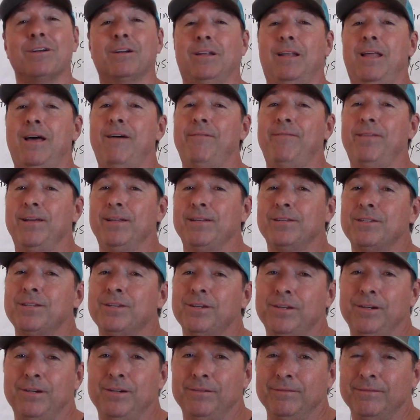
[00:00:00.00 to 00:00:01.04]
love it
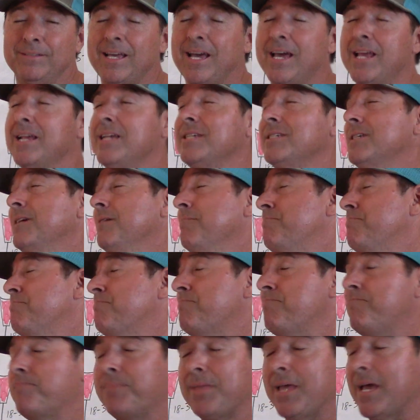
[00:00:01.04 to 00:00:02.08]
too.
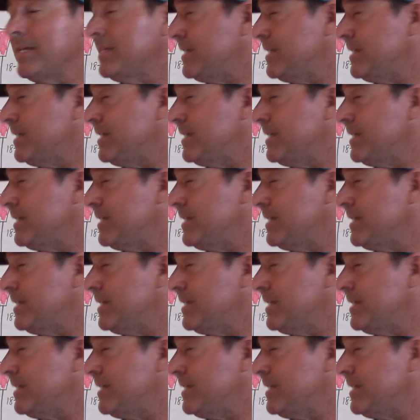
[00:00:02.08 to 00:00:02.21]
This